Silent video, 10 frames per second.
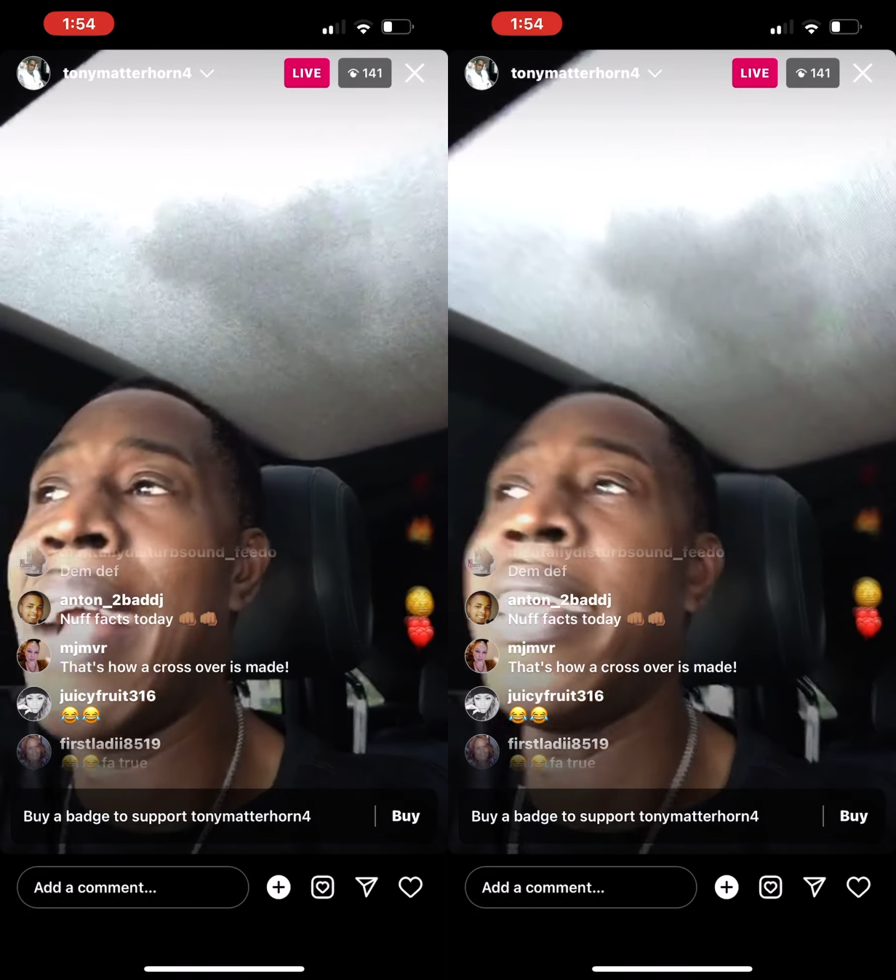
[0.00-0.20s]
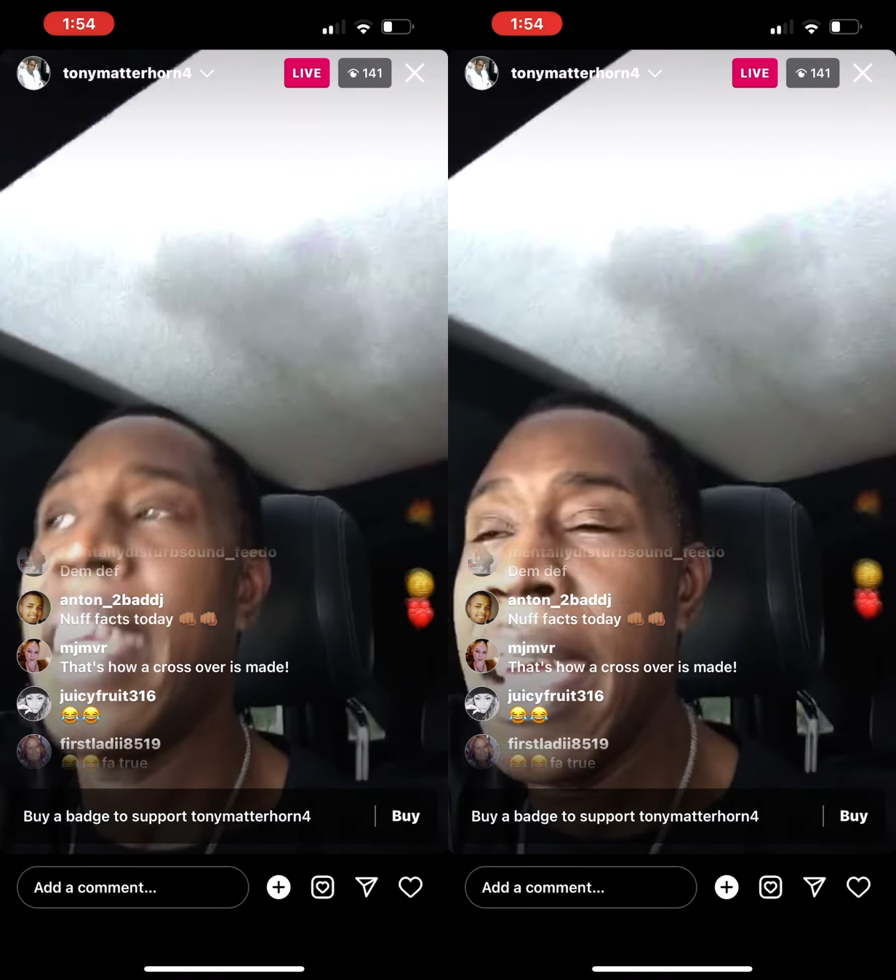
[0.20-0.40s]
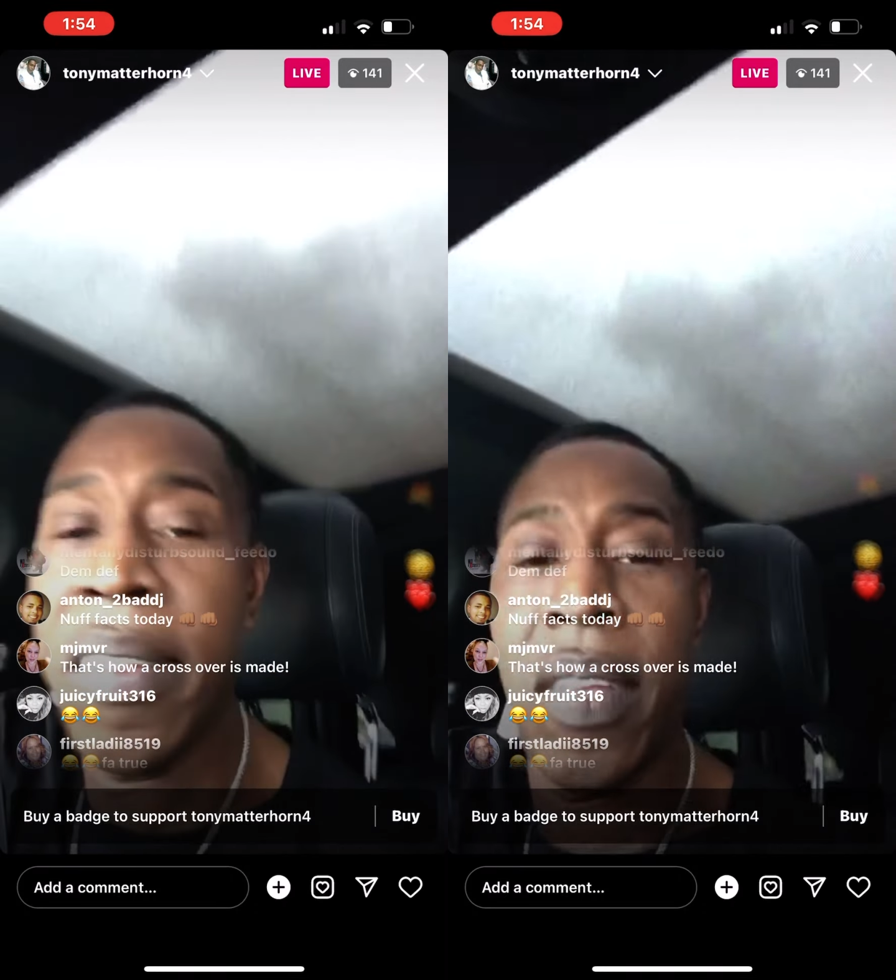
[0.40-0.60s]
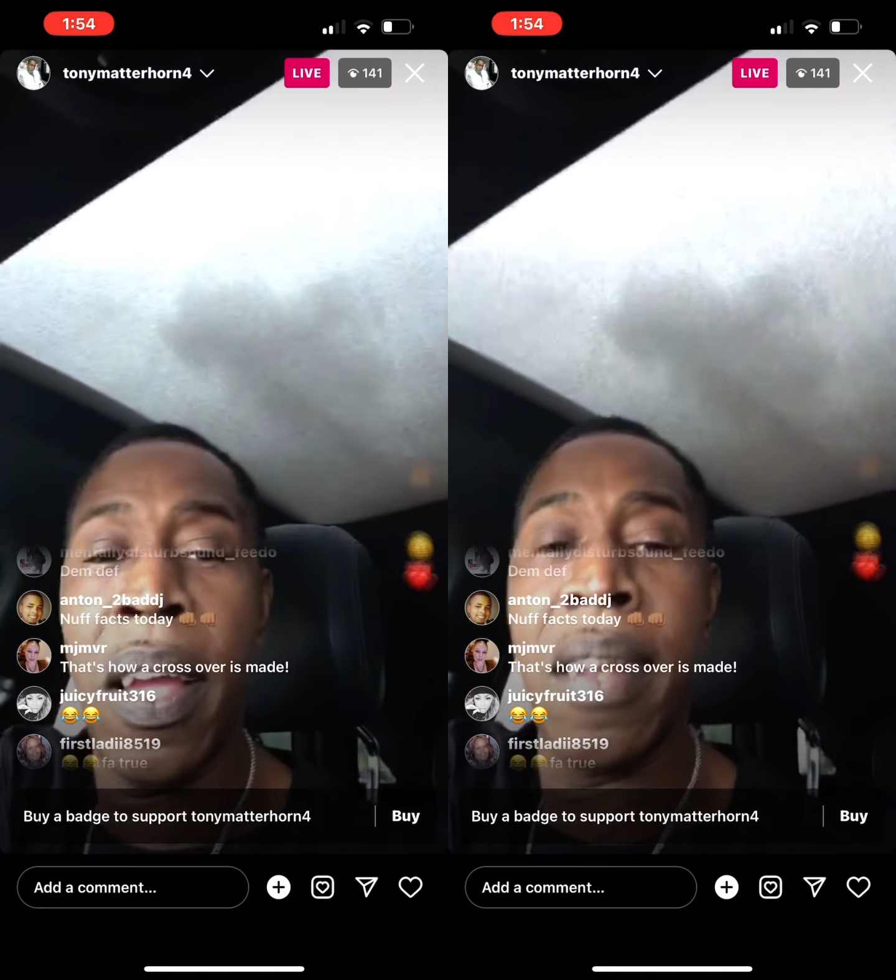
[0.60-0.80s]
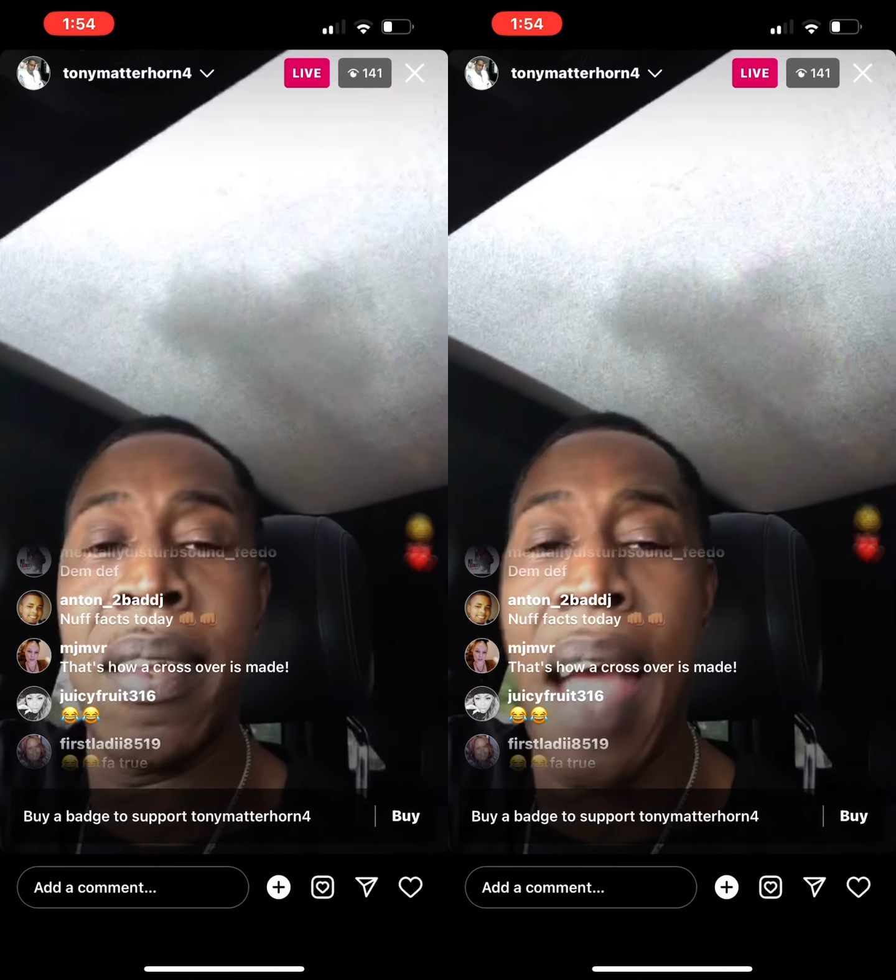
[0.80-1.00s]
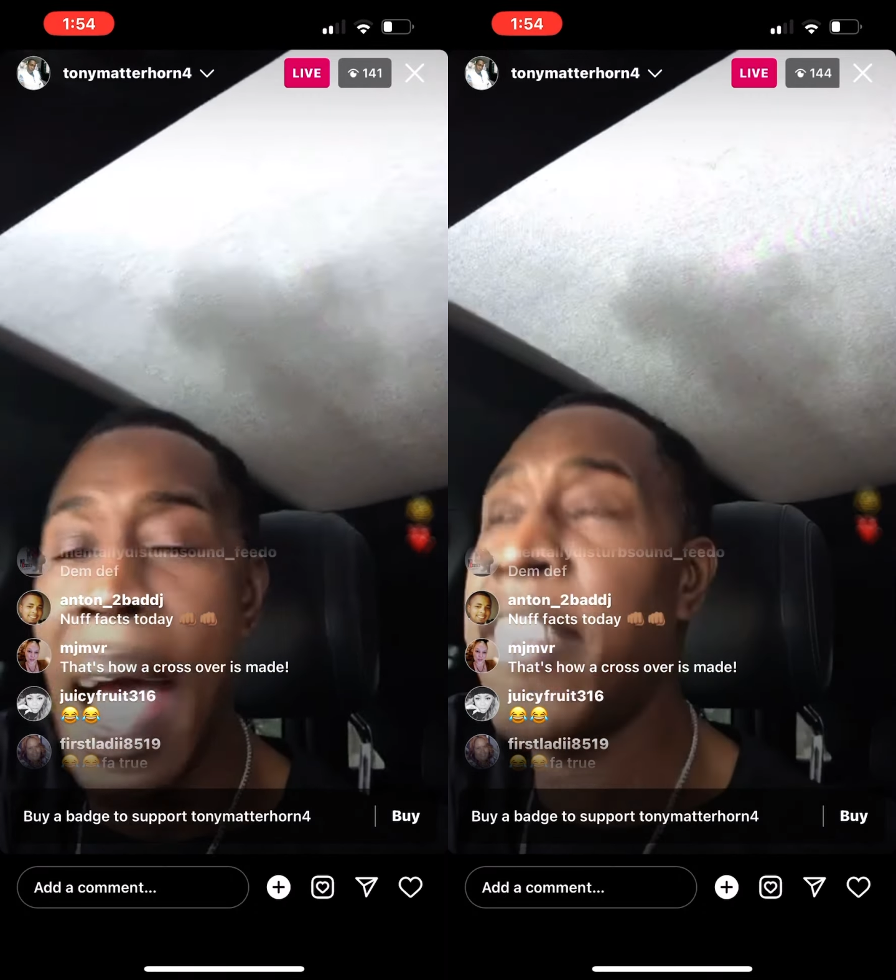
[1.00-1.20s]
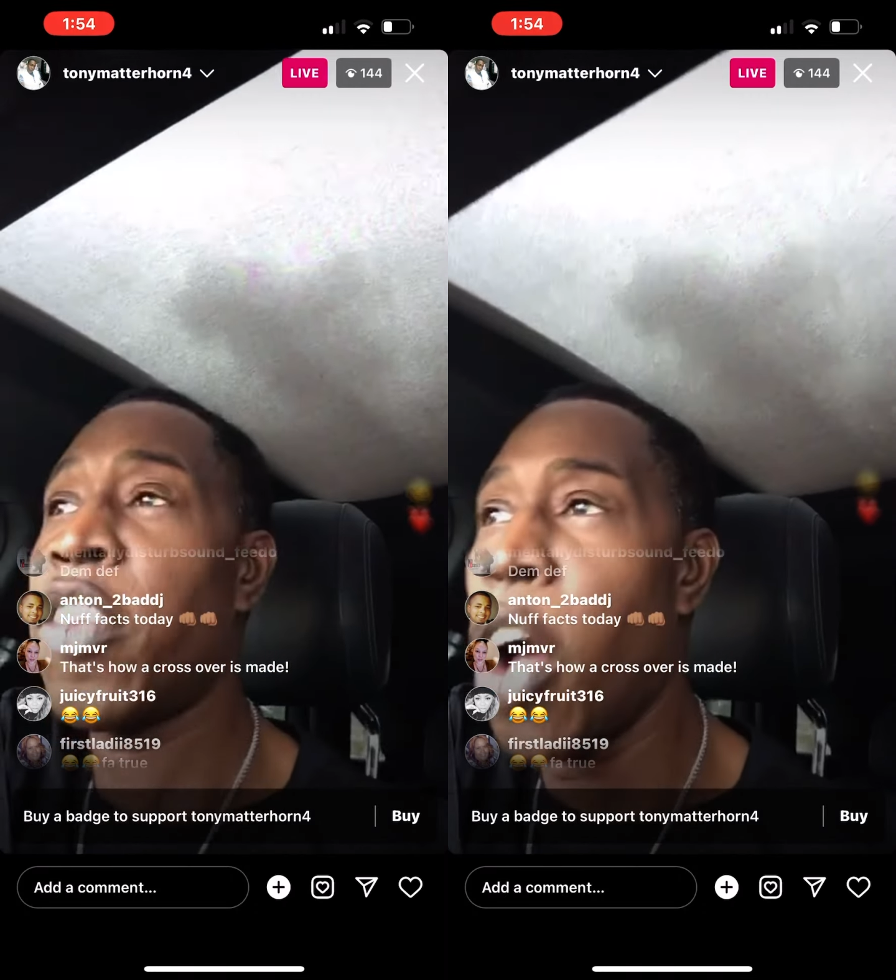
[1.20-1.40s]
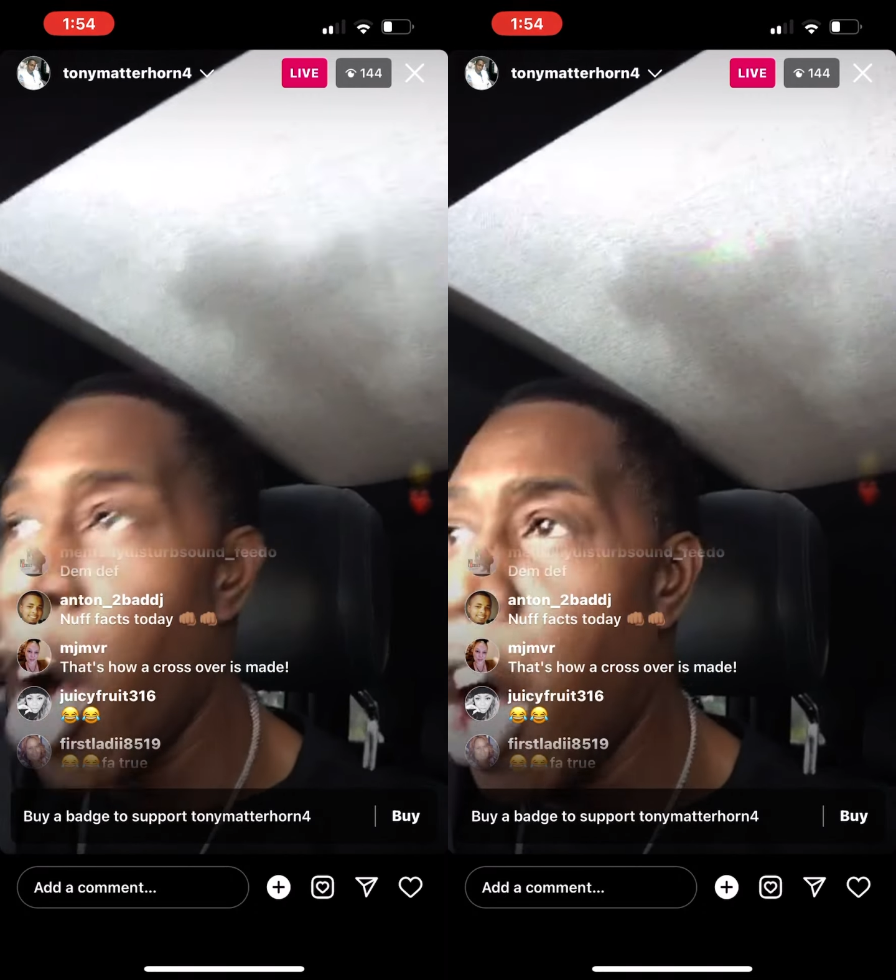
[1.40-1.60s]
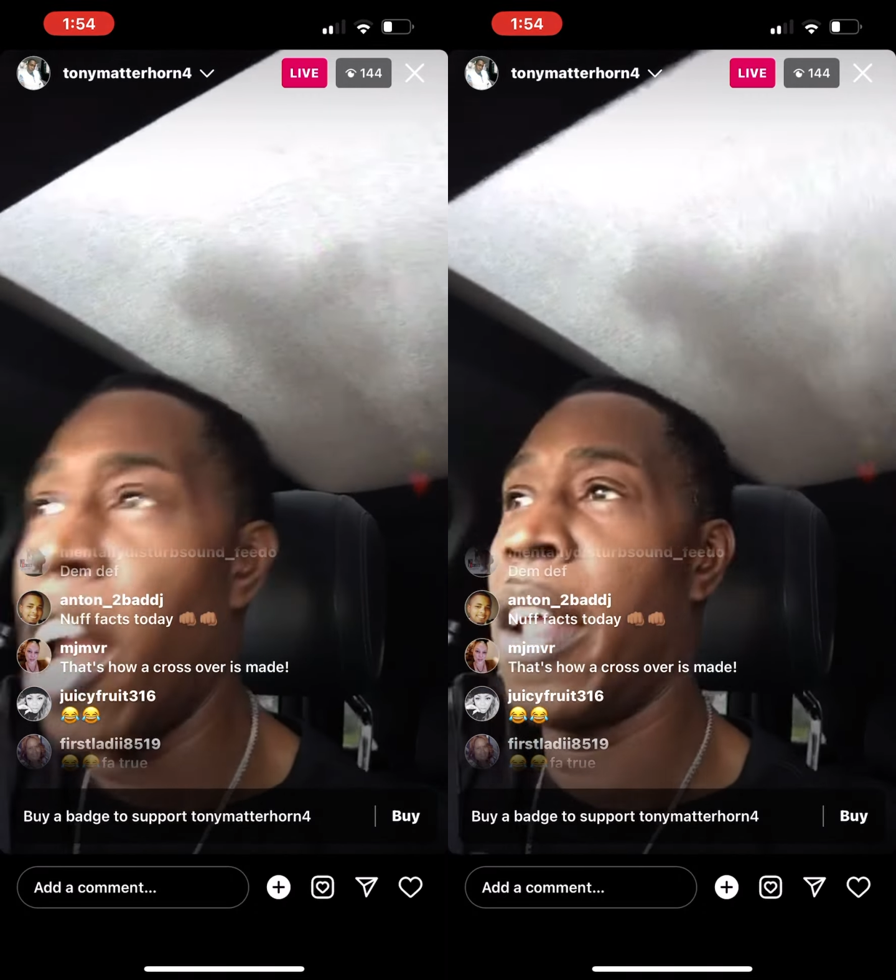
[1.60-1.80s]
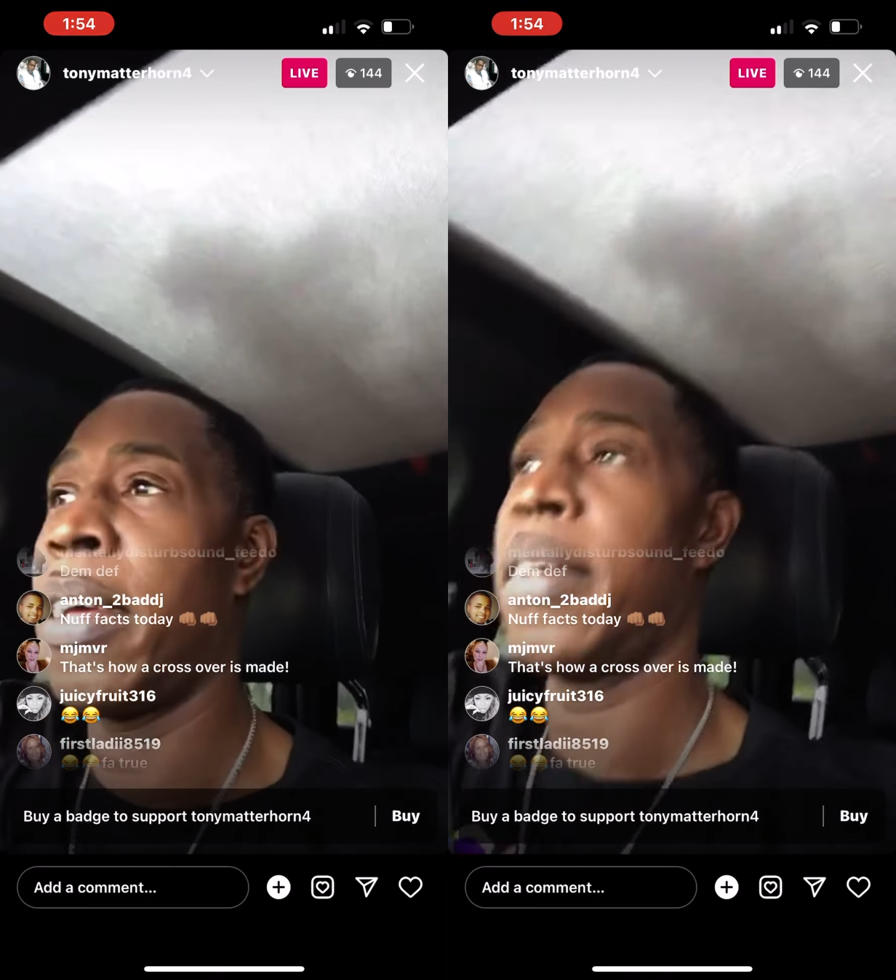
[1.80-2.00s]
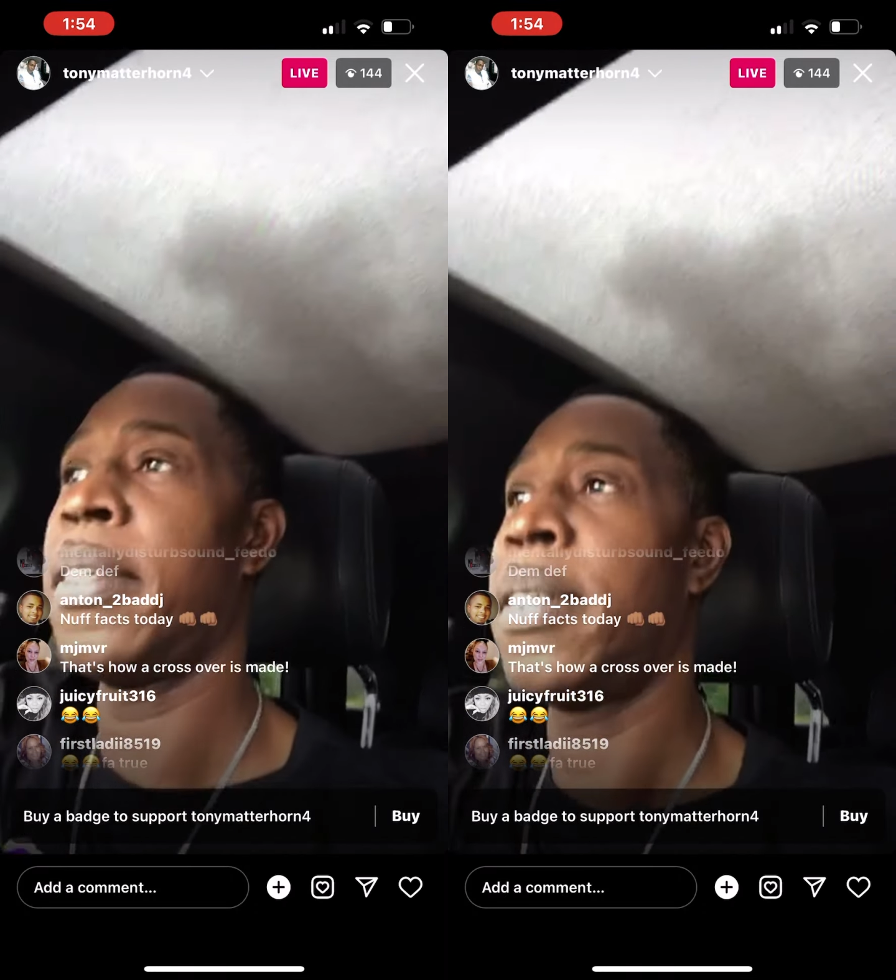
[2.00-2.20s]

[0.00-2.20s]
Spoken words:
That is dance all.